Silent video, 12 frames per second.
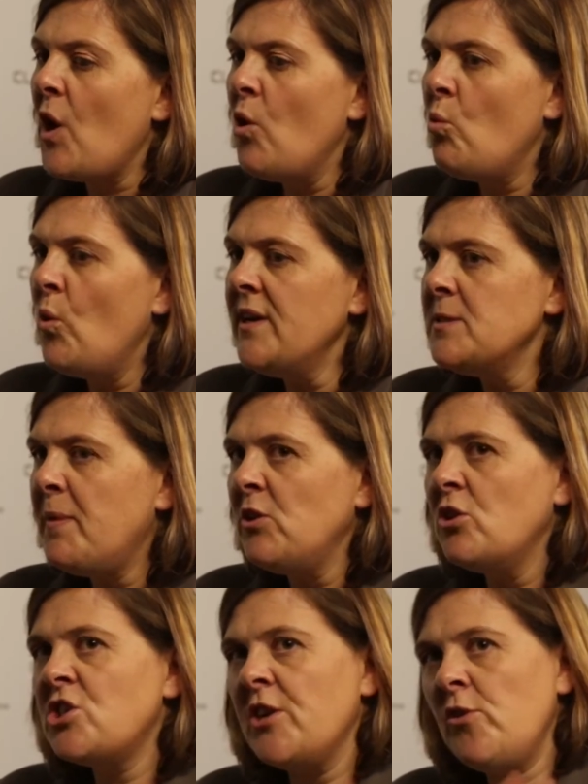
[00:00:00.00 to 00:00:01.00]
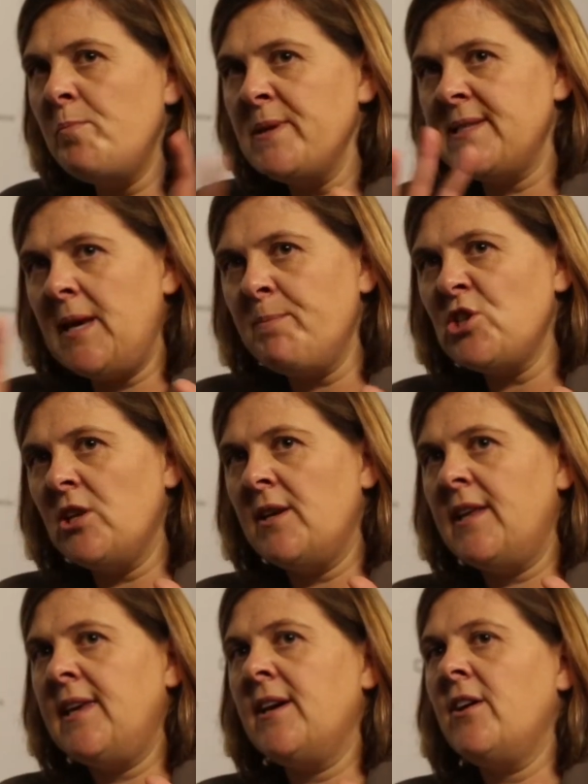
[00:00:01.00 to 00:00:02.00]
What has been your general
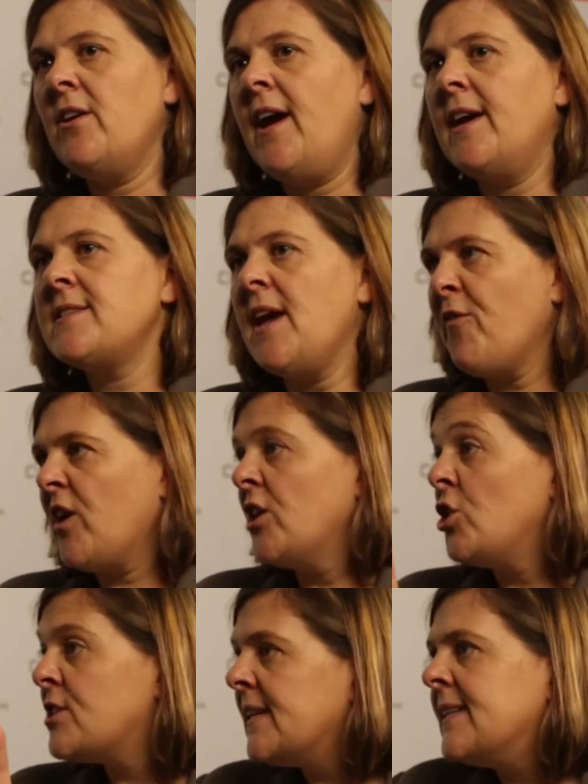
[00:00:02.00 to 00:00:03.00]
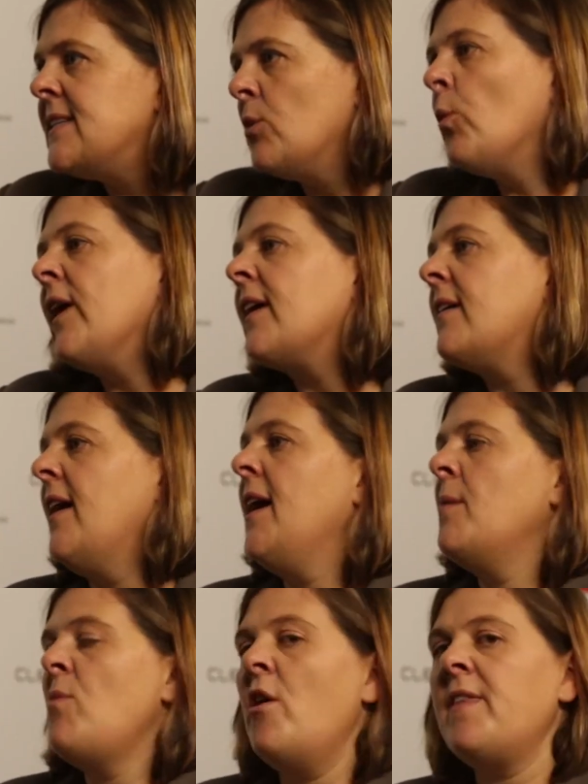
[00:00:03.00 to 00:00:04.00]
perception here at Africa Utility Week?
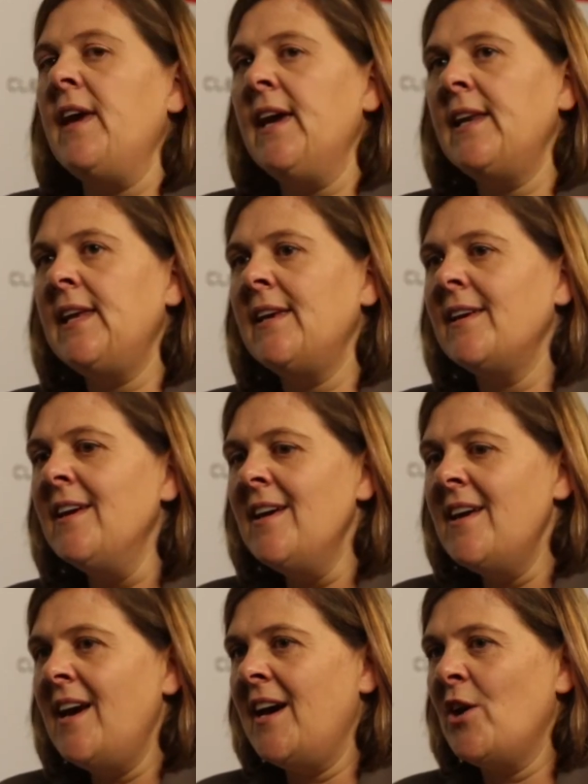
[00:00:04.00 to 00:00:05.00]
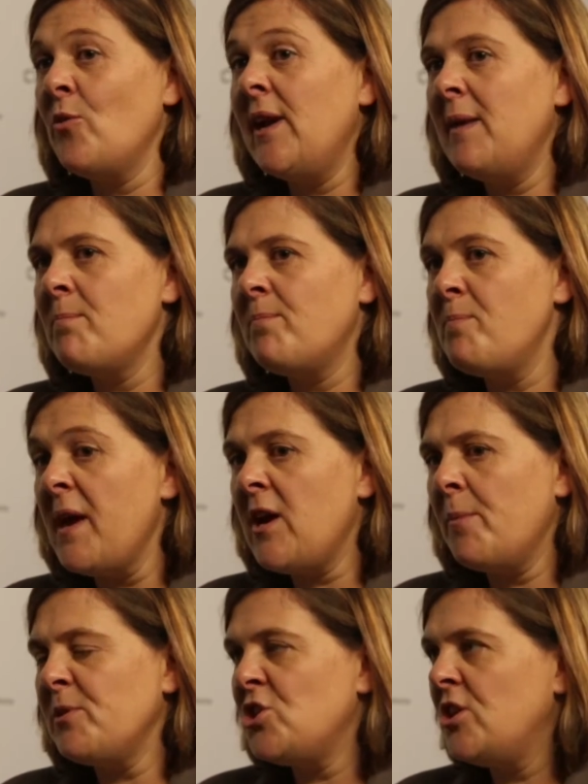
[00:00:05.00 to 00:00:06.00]
Are there any really big
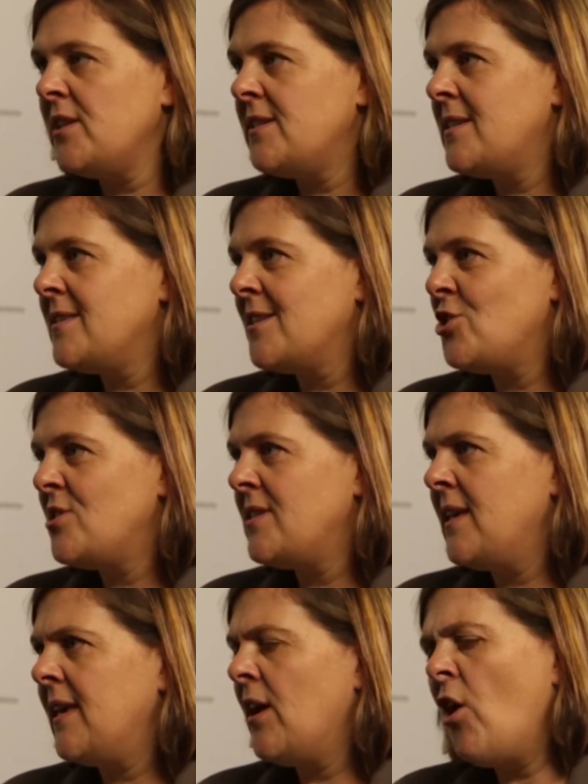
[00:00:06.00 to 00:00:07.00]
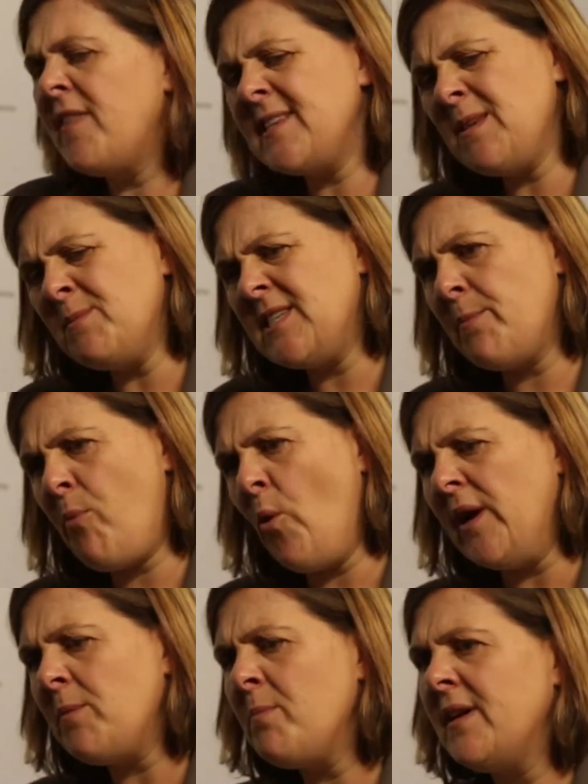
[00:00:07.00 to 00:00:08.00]
opportunities that you see here? Are there some
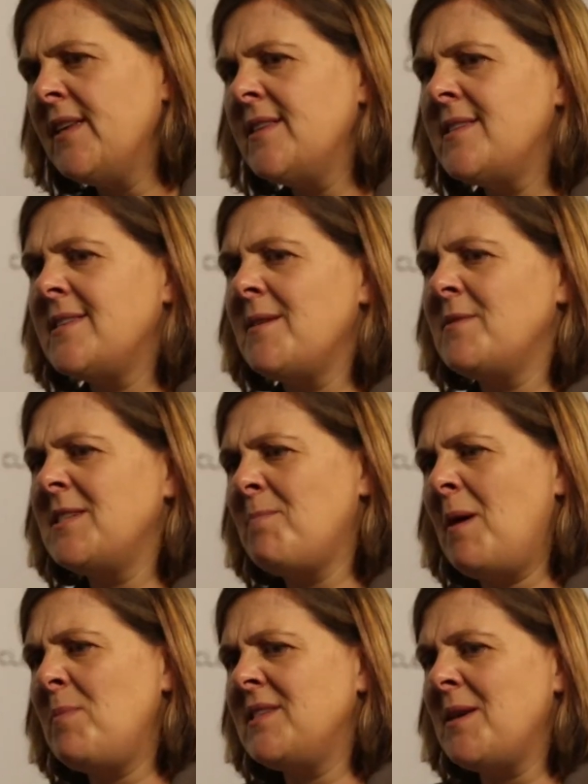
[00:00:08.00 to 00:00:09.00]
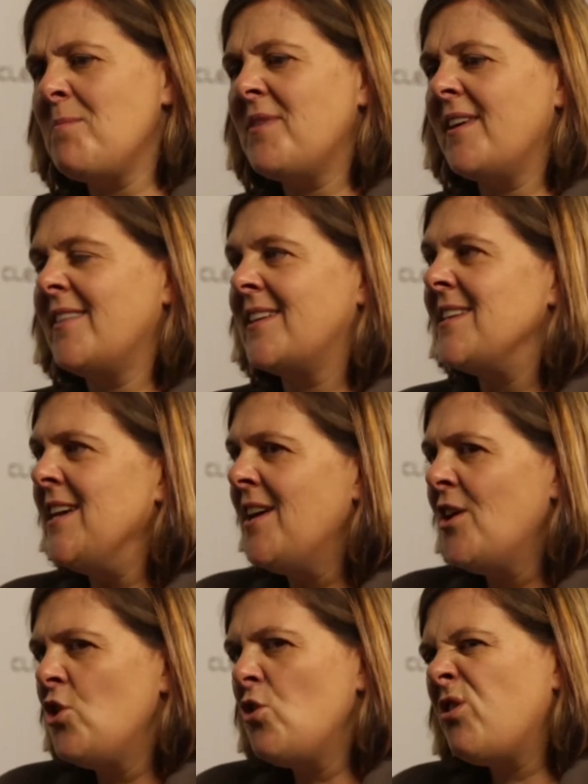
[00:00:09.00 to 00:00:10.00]
disappointments? Maybe something that
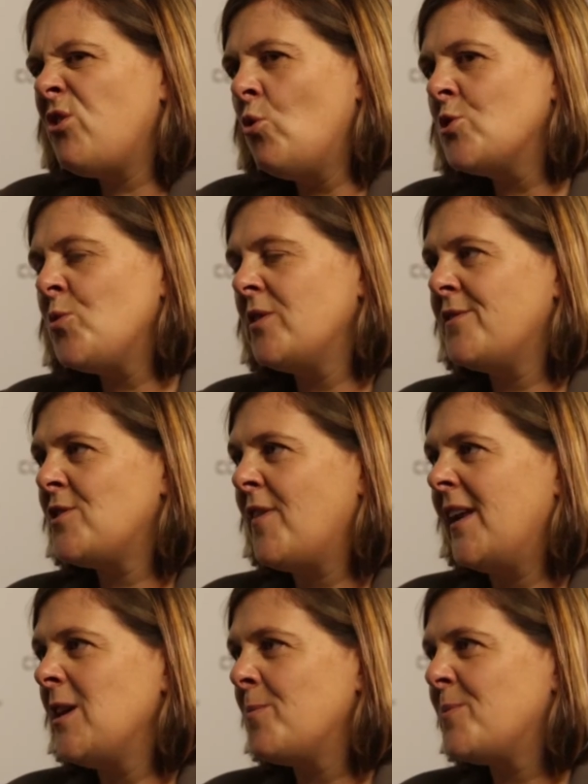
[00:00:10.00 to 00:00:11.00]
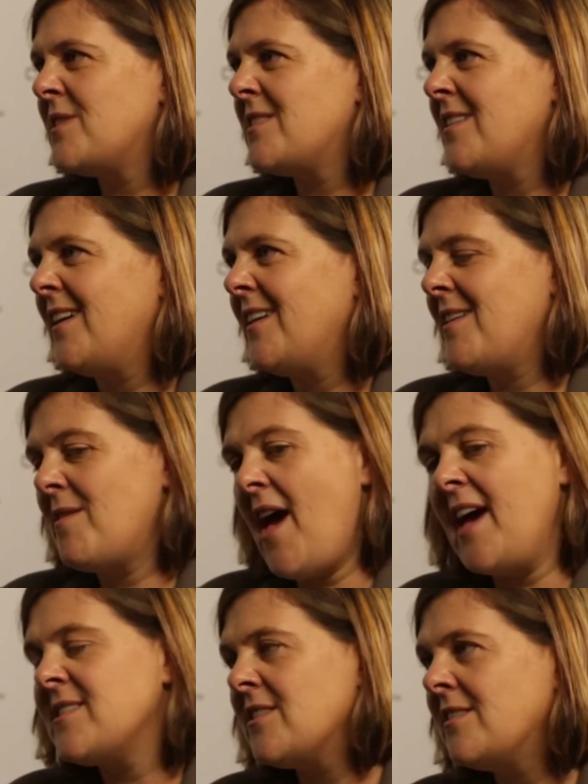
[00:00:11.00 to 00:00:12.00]
you thought would have developed
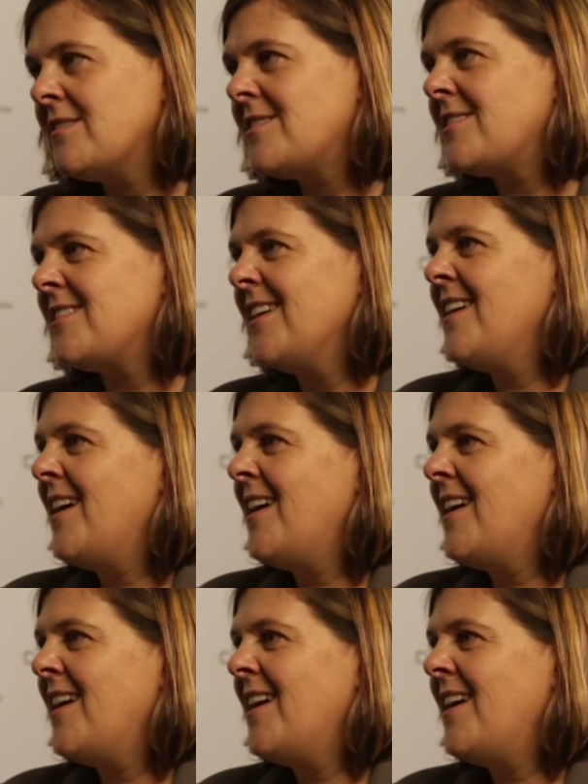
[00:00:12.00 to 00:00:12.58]
hasn't?